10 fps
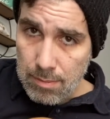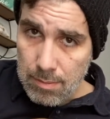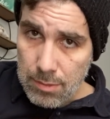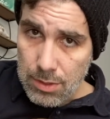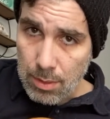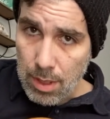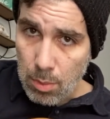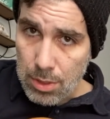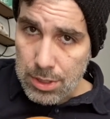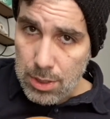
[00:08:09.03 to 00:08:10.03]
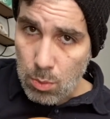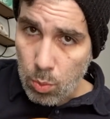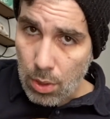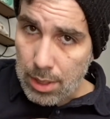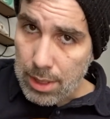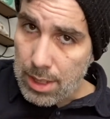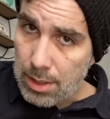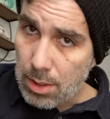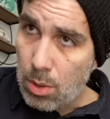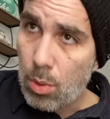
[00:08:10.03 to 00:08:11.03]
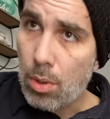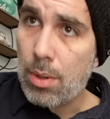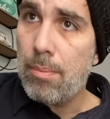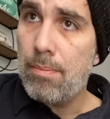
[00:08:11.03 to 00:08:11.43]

So in other words, he's working into the chord.